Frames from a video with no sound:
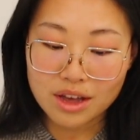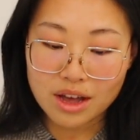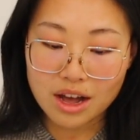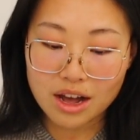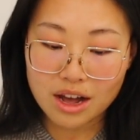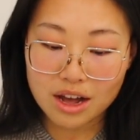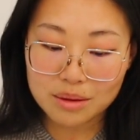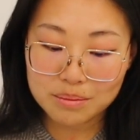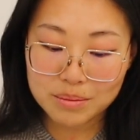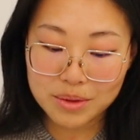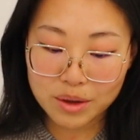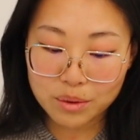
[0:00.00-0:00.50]

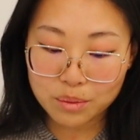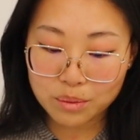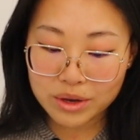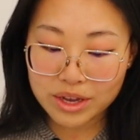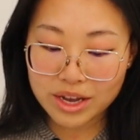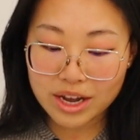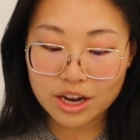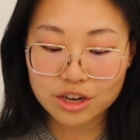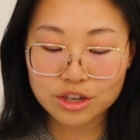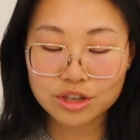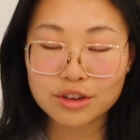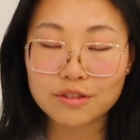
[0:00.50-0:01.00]
and we
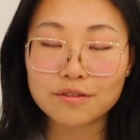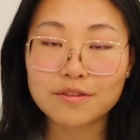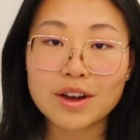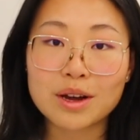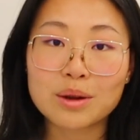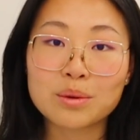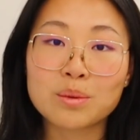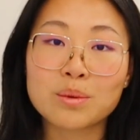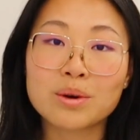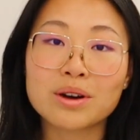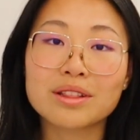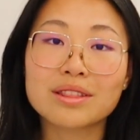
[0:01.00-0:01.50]
actually
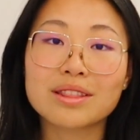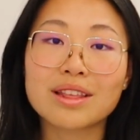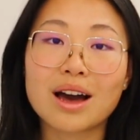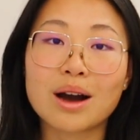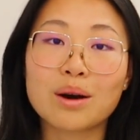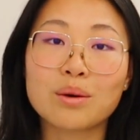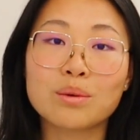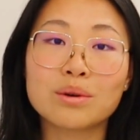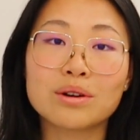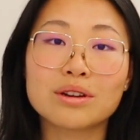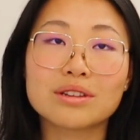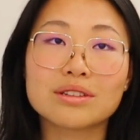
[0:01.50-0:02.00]
found one
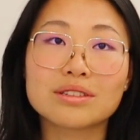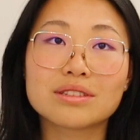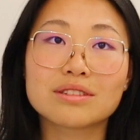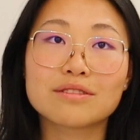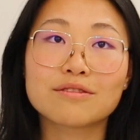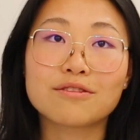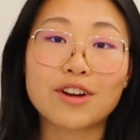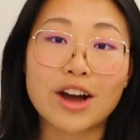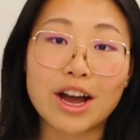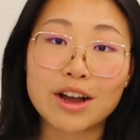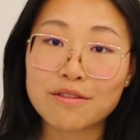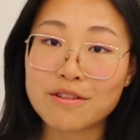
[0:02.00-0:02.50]
that was
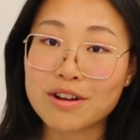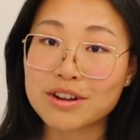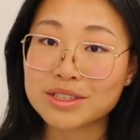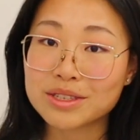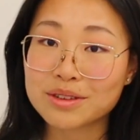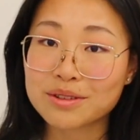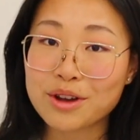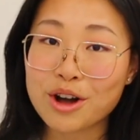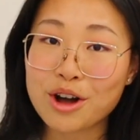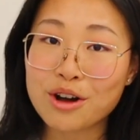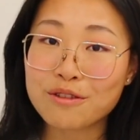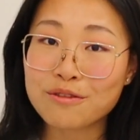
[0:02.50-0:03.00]
5
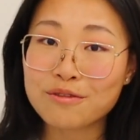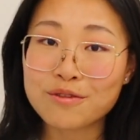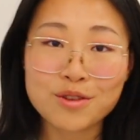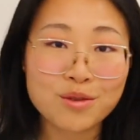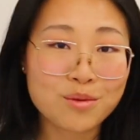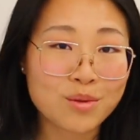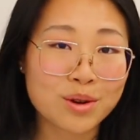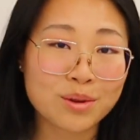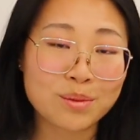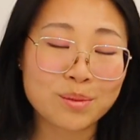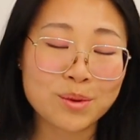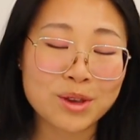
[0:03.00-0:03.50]
rounds of golf for
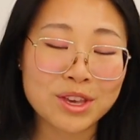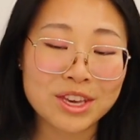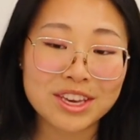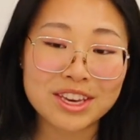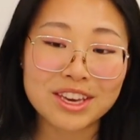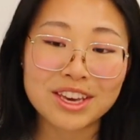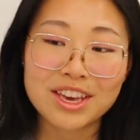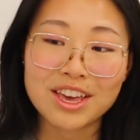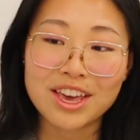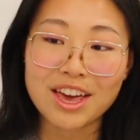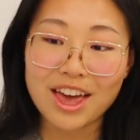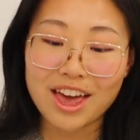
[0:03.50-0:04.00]
1
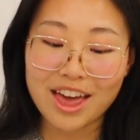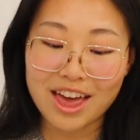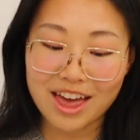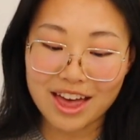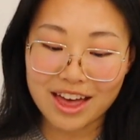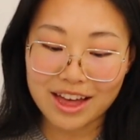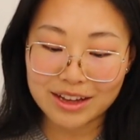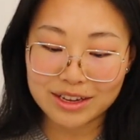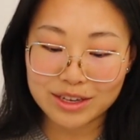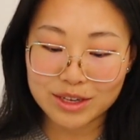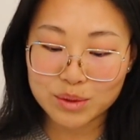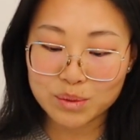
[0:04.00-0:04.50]
week,
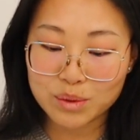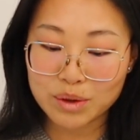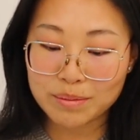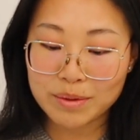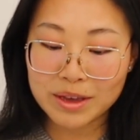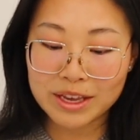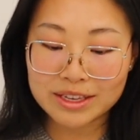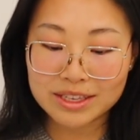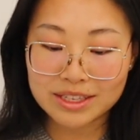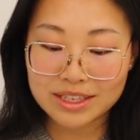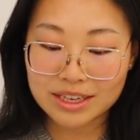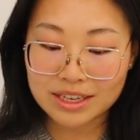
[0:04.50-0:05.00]
and we
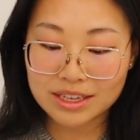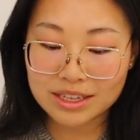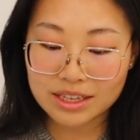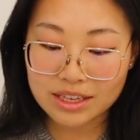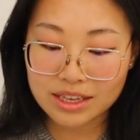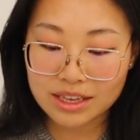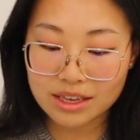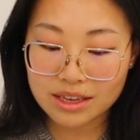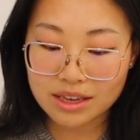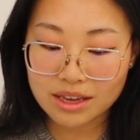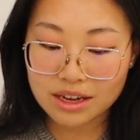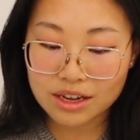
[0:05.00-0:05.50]

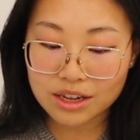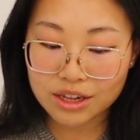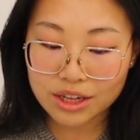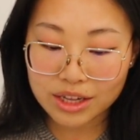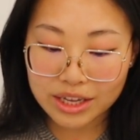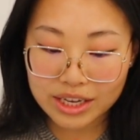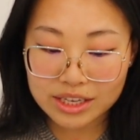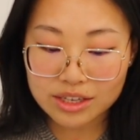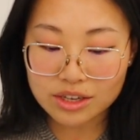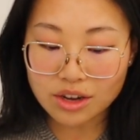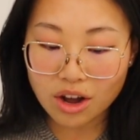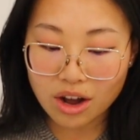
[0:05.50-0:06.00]
basically
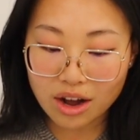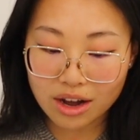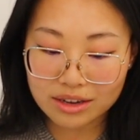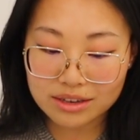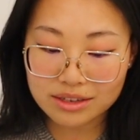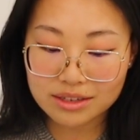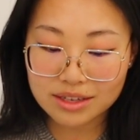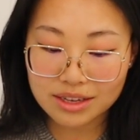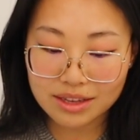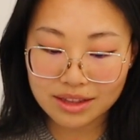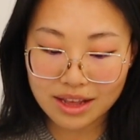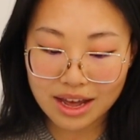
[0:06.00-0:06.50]
clicked
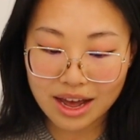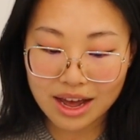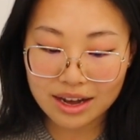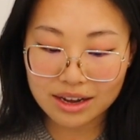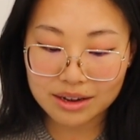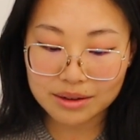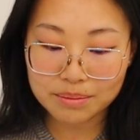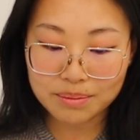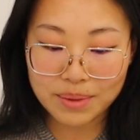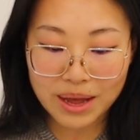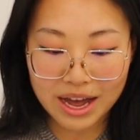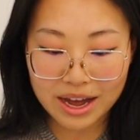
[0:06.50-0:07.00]
on to
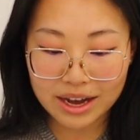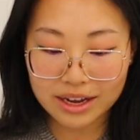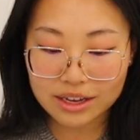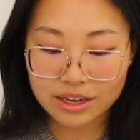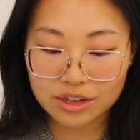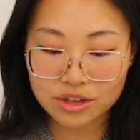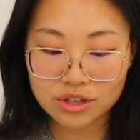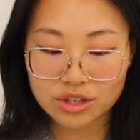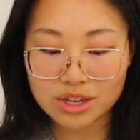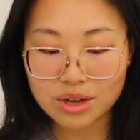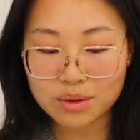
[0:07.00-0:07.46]
that package